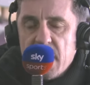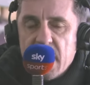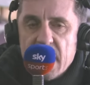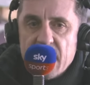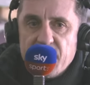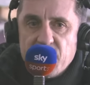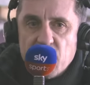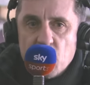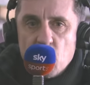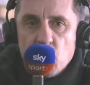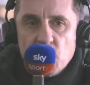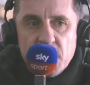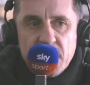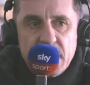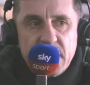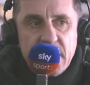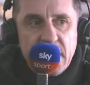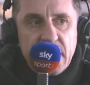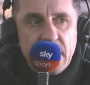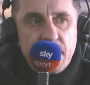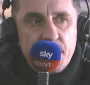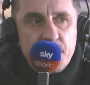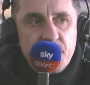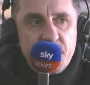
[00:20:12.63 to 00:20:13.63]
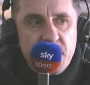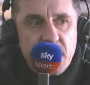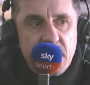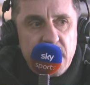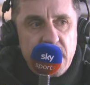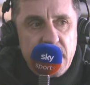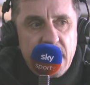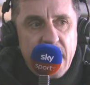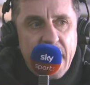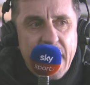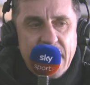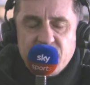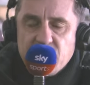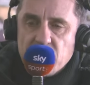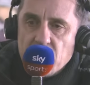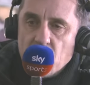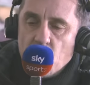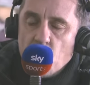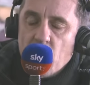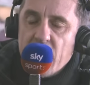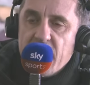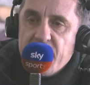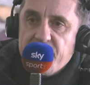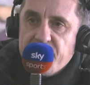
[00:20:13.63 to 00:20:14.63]
If you want to keep the hassle
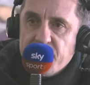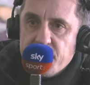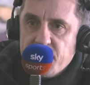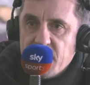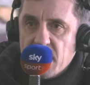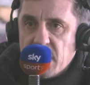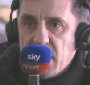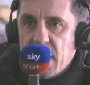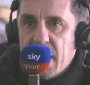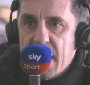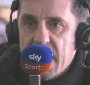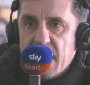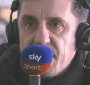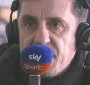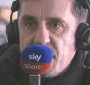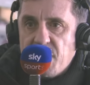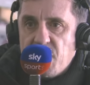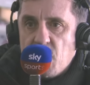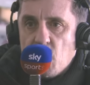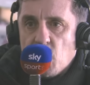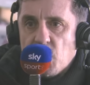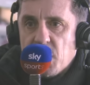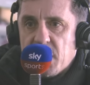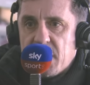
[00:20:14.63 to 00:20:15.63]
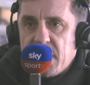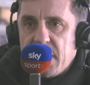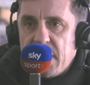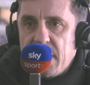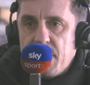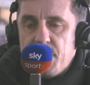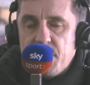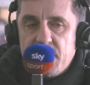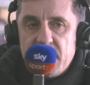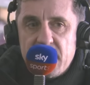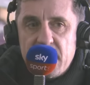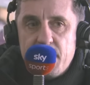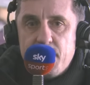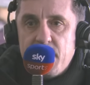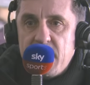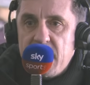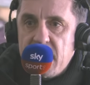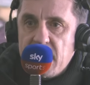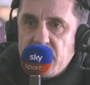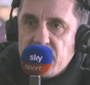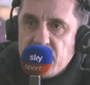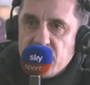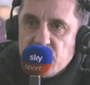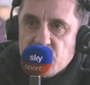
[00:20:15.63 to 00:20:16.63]
away from your life, if you want to keep the
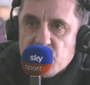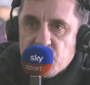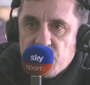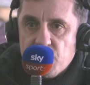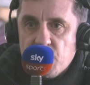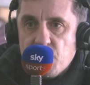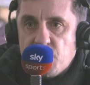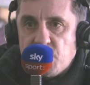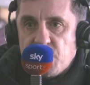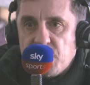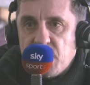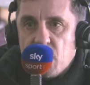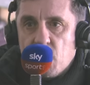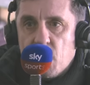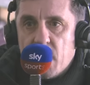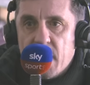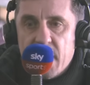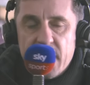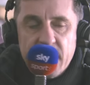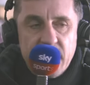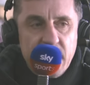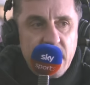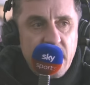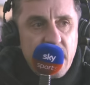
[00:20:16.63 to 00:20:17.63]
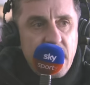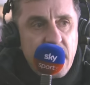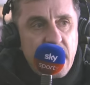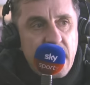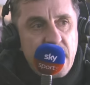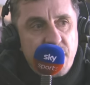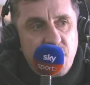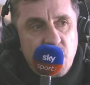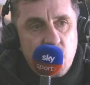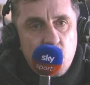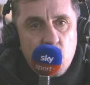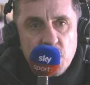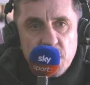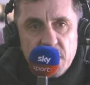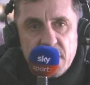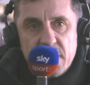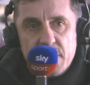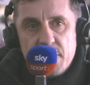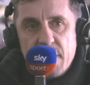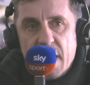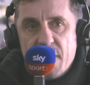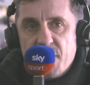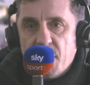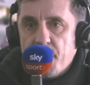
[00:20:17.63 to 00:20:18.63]
media scrutiny away, if you want to
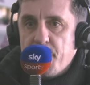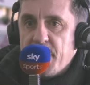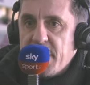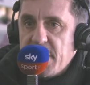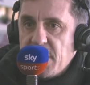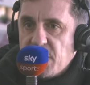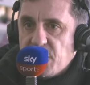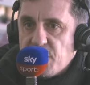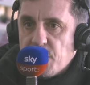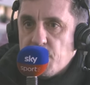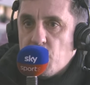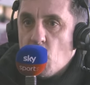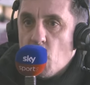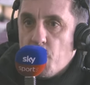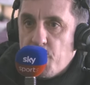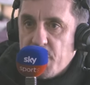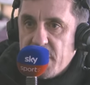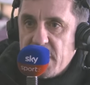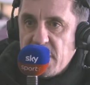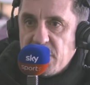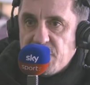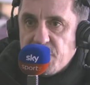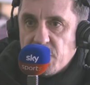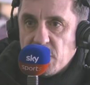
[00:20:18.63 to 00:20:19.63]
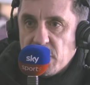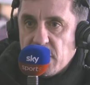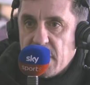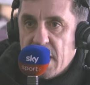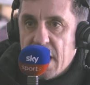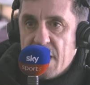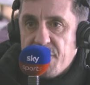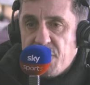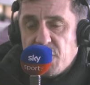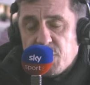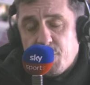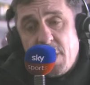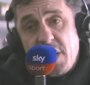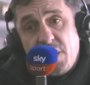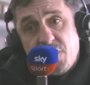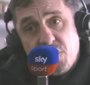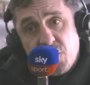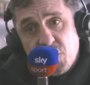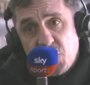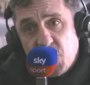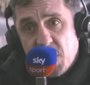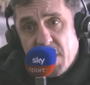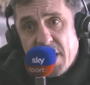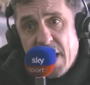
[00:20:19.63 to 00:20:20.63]
have a more peaceful life, as
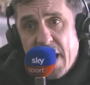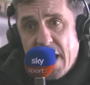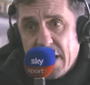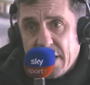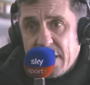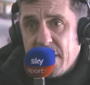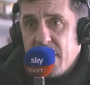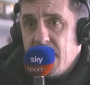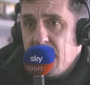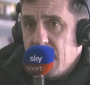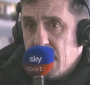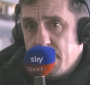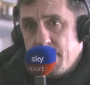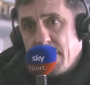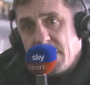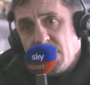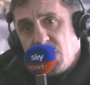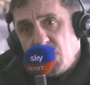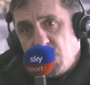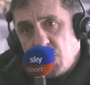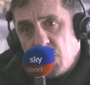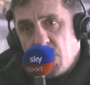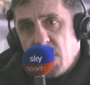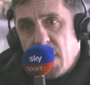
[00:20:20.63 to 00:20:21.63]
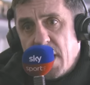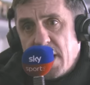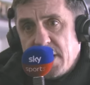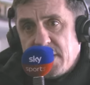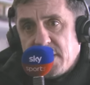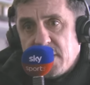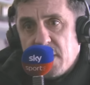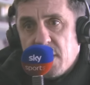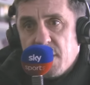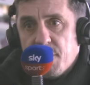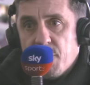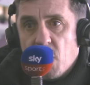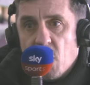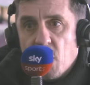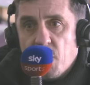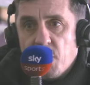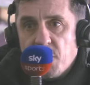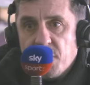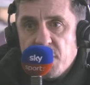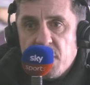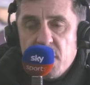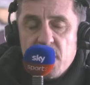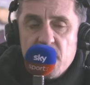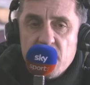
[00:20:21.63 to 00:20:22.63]
peaceful as you can at Manchester United at the
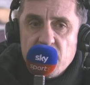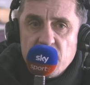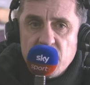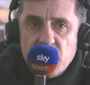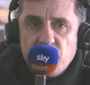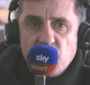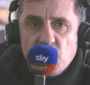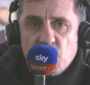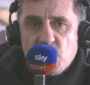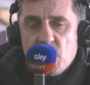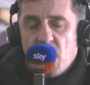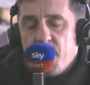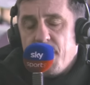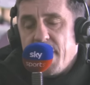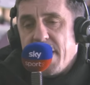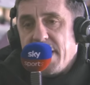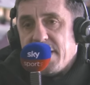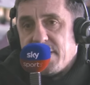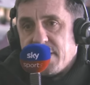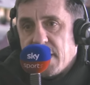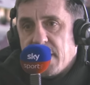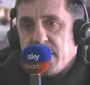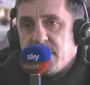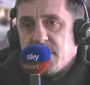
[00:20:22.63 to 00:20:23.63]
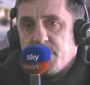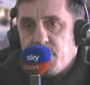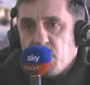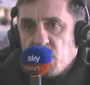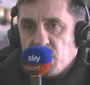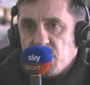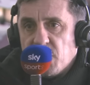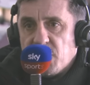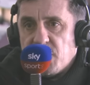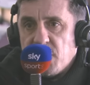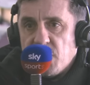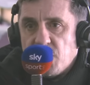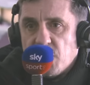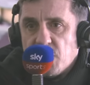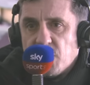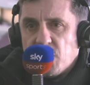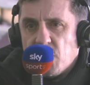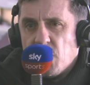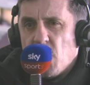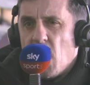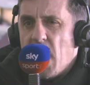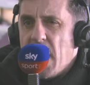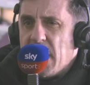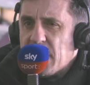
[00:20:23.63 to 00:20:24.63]
moment, you've just got to make sensible decisions
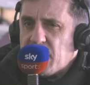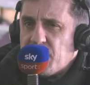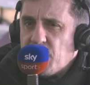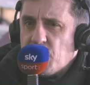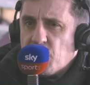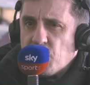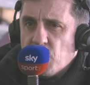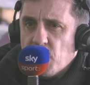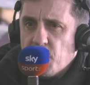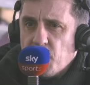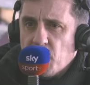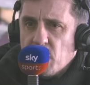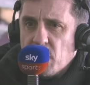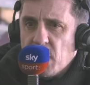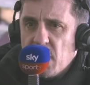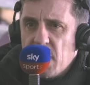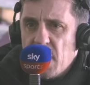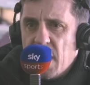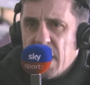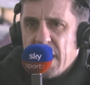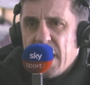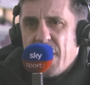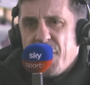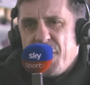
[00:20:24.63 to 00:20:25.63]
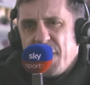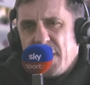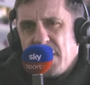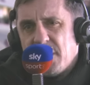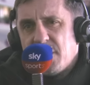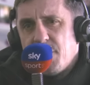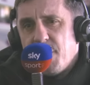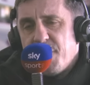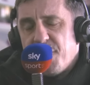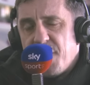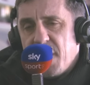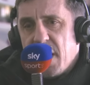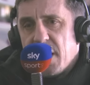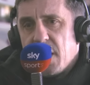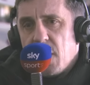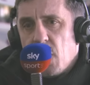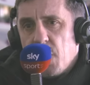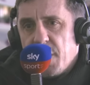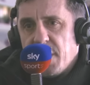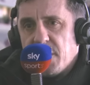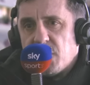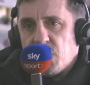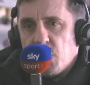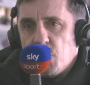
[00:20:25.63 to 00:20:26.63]
and not ask for trouble. And I think, to be fair,
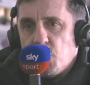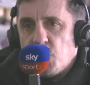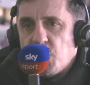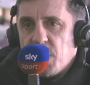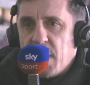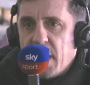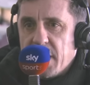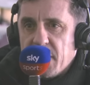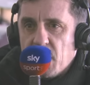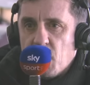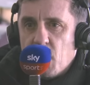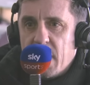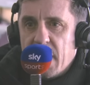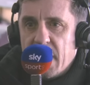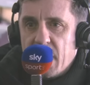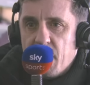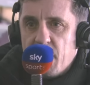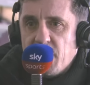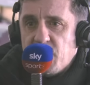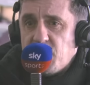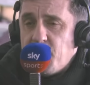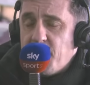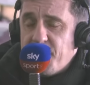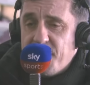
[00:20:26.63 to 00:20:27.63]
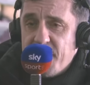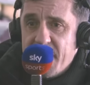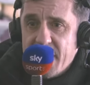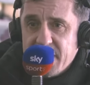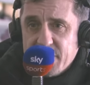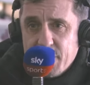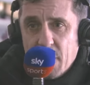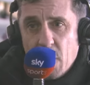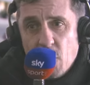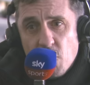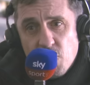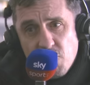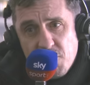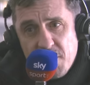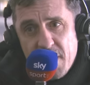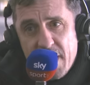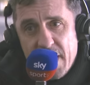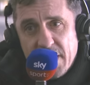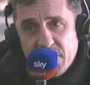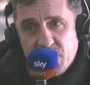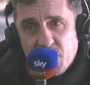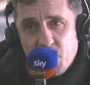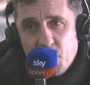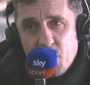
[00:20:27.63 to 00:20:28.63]
going to China White, which, to be fair, is about 100
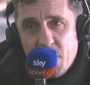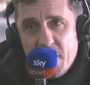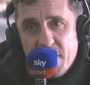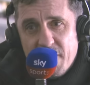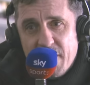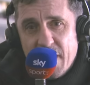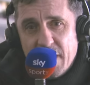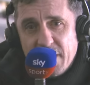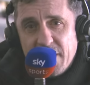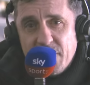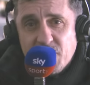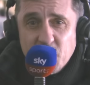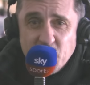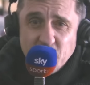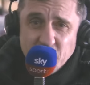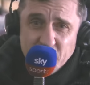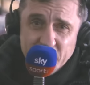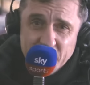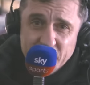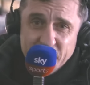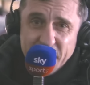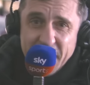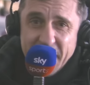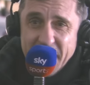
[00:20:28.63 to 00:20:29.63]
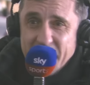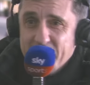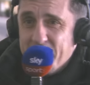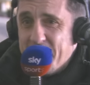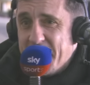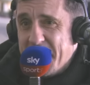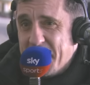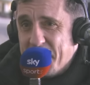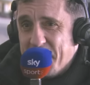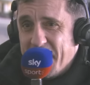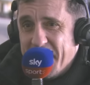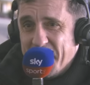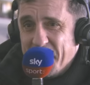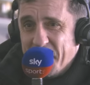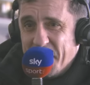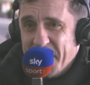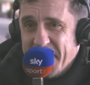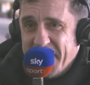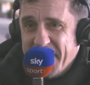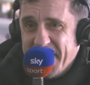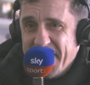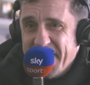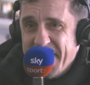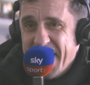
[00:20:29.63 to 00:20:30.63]
yards from where I live, so you should have invited me, by the
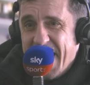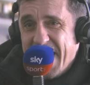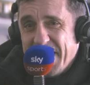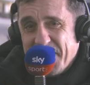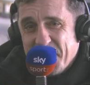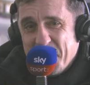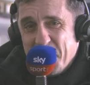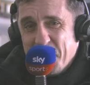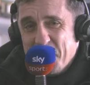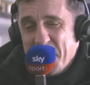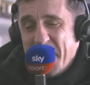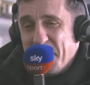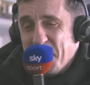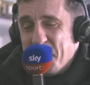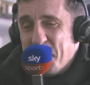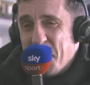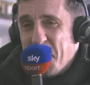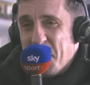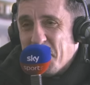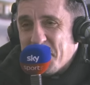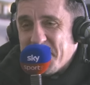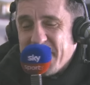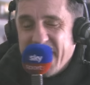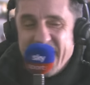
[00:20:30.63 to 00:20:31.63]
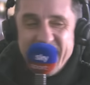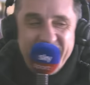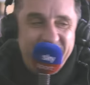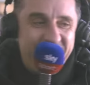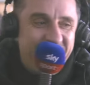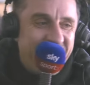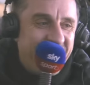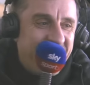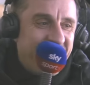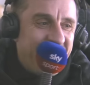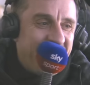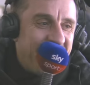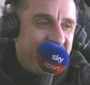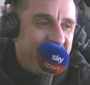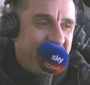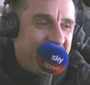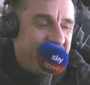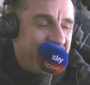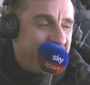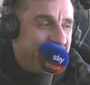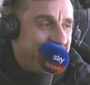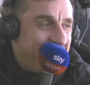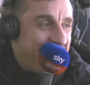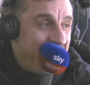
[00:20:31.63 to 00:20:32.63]
way. I'd have come round and popped out.
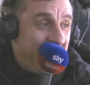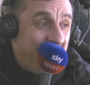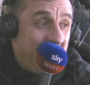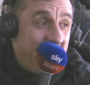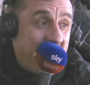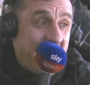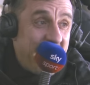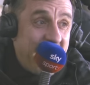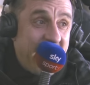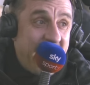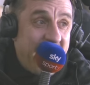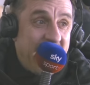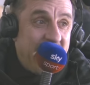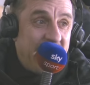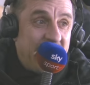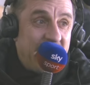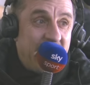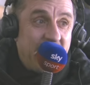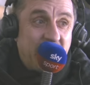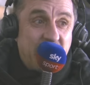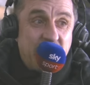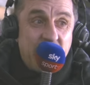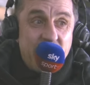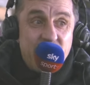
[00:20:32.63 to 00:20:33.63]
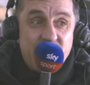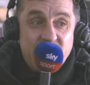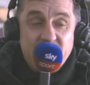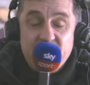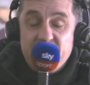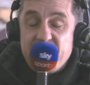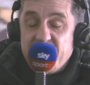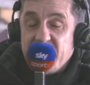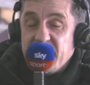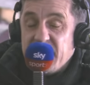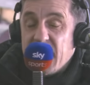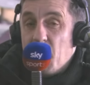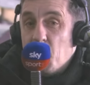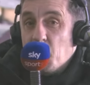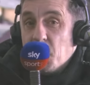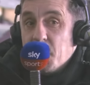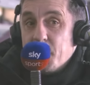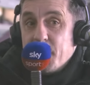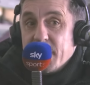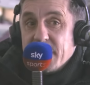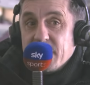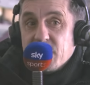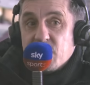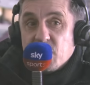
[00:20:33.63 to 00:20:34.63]
I generally think that would
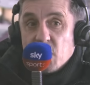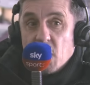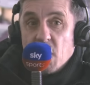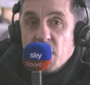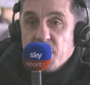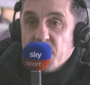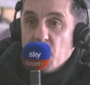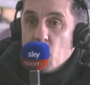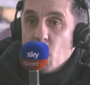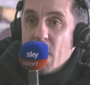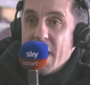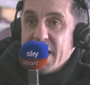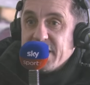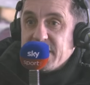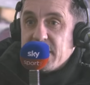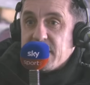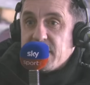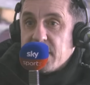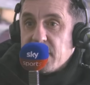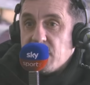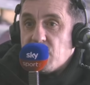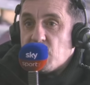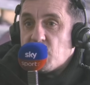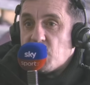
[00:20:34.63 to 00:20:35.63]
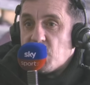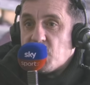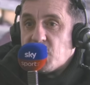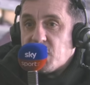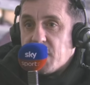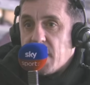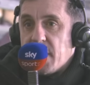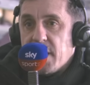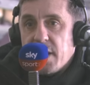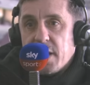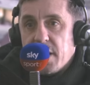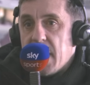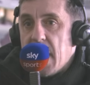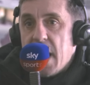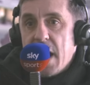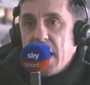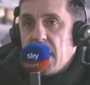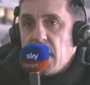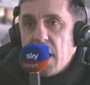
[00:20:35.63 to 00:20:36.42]
have been sort of the wisest thing, just to stay in.